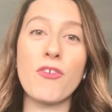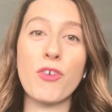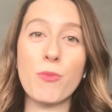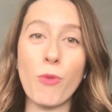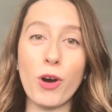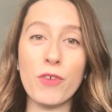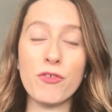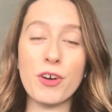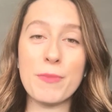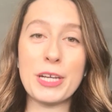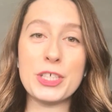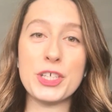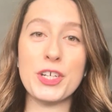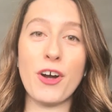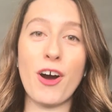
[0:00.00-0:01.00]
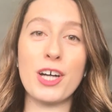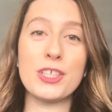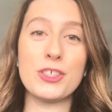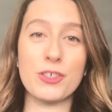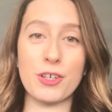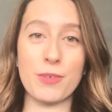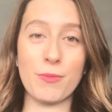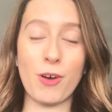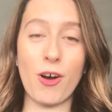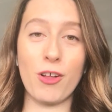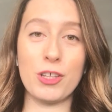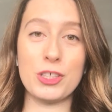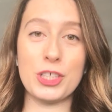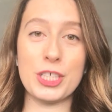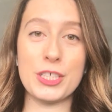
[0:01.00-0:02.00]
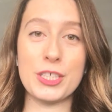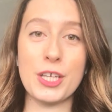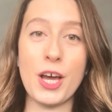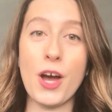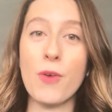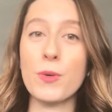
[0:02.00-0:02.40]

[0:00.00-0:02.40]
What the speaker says: For more information on Durham College's